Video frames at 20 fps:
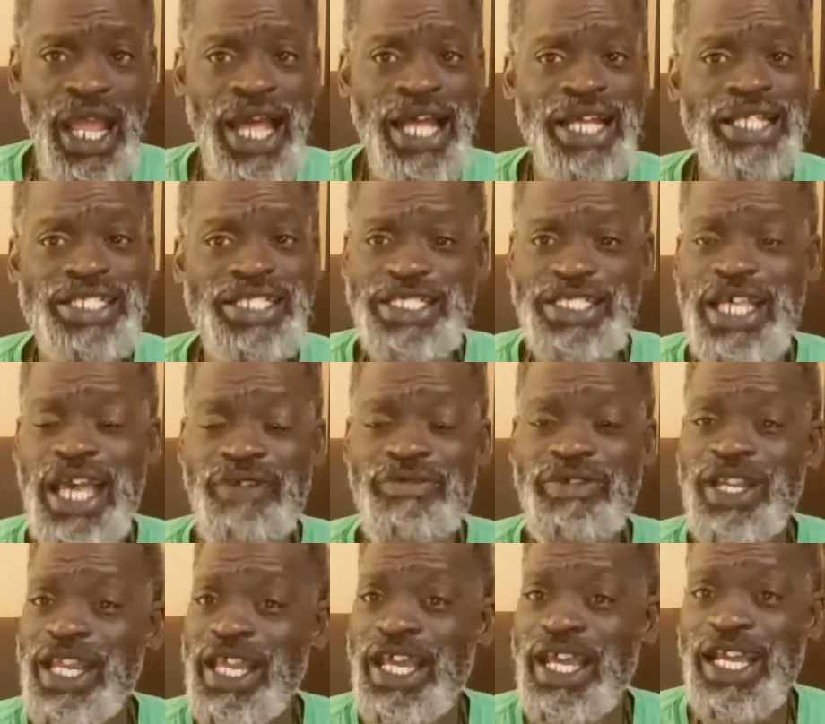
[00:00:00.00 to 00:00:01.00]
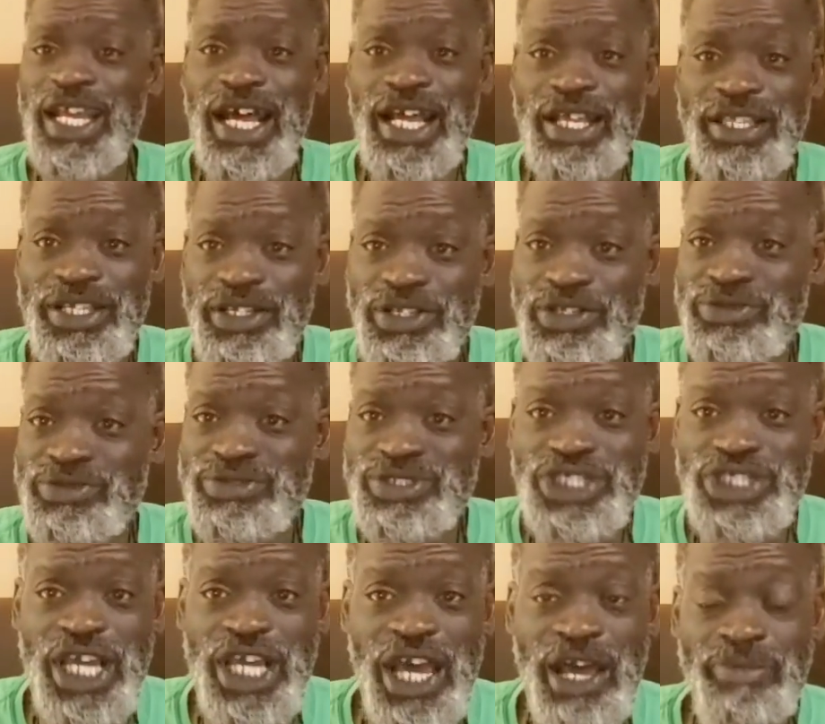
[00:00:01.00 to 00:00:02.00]
I just haven't laid out the new
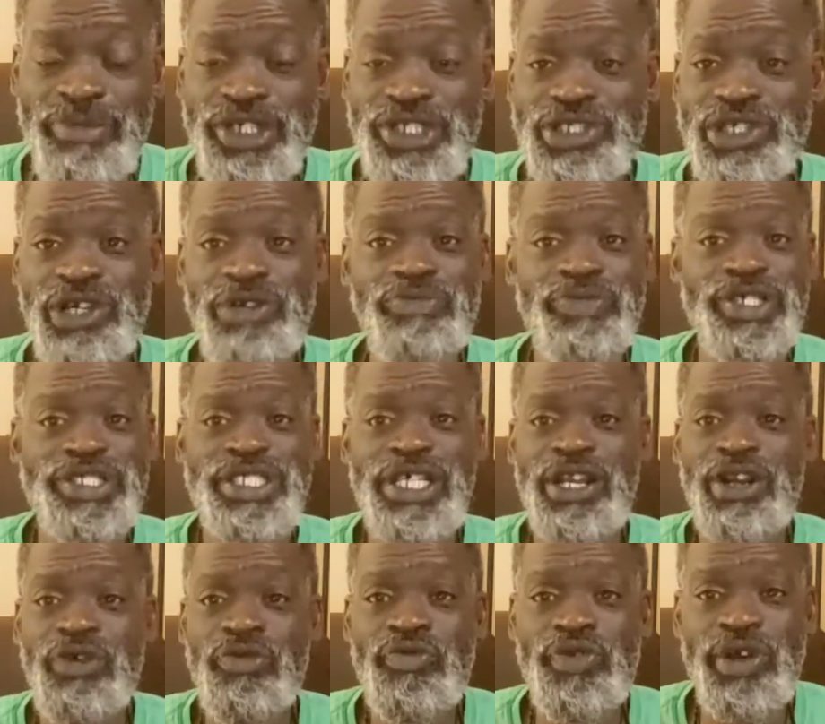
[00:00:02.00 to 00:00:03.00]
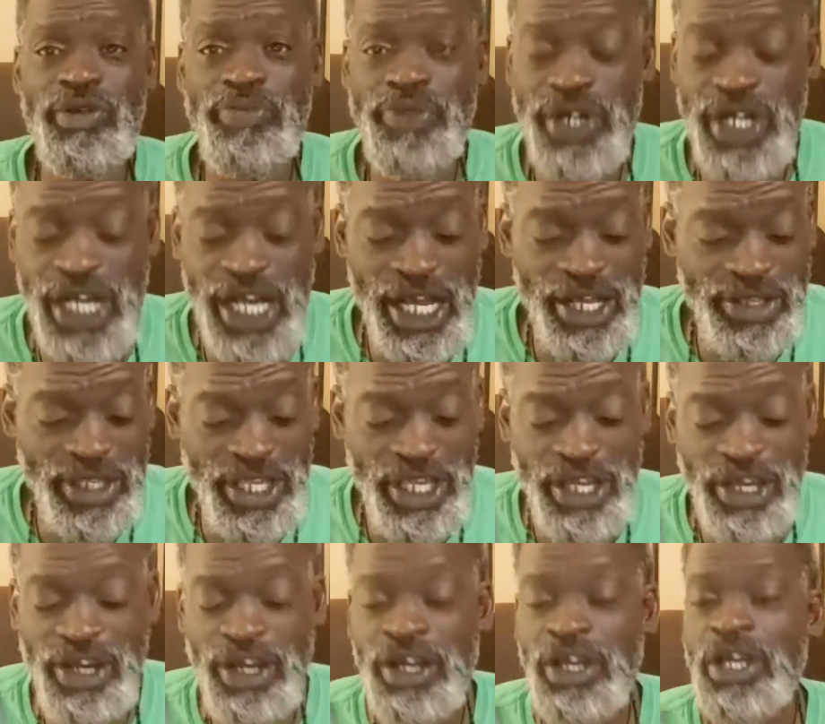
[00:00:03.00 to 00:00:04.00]
Gye-Nyame shirt because I don't want to put it out
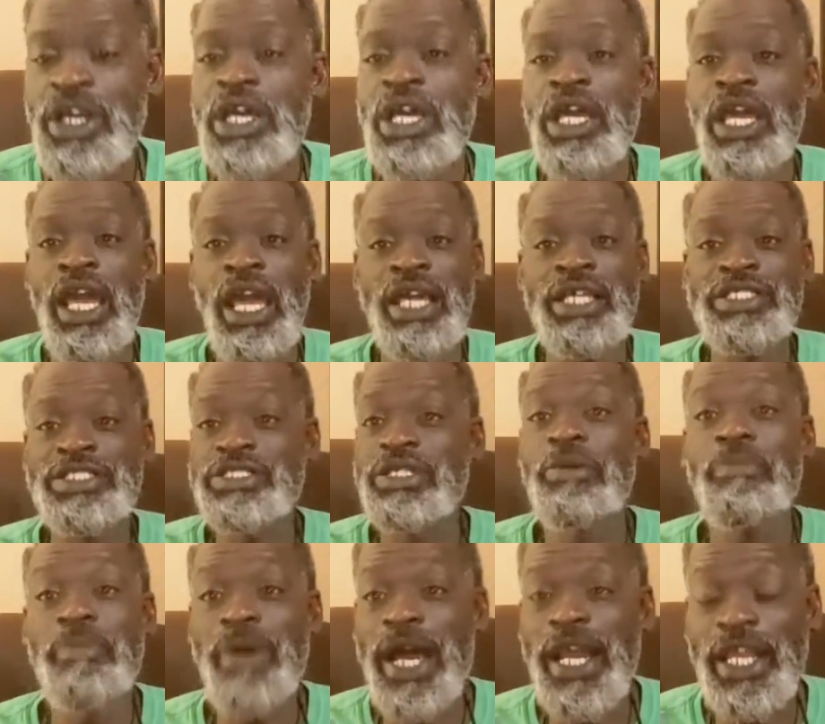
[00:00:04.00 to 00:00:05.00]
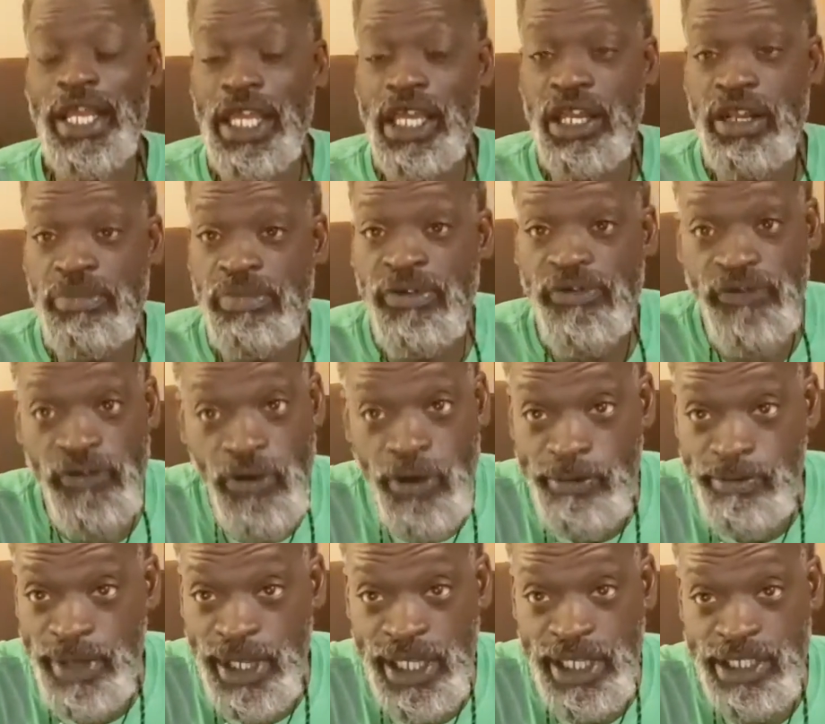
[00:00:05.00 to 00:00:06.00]
there and somebody get it before
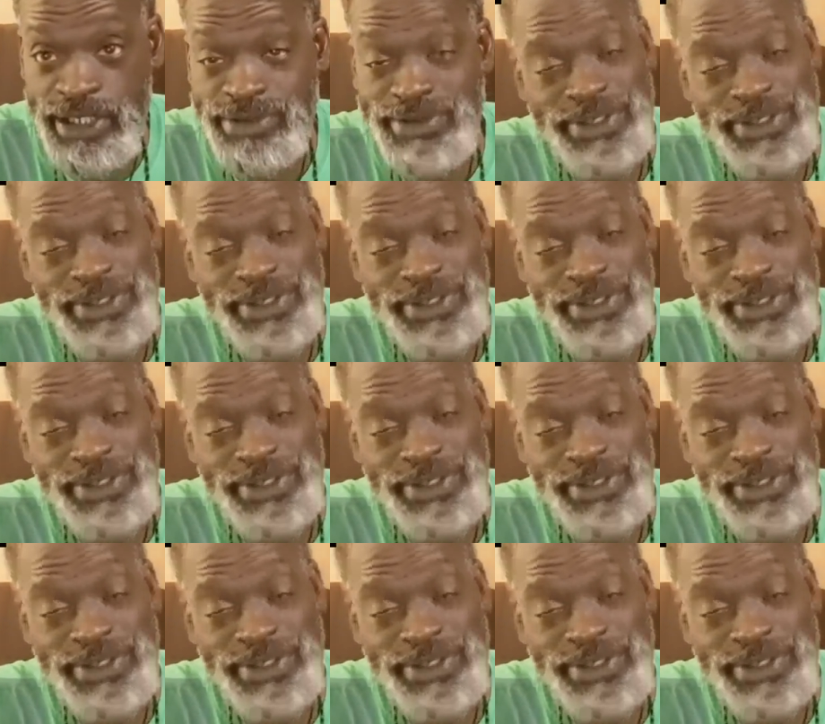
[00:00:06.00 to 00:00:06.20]
me.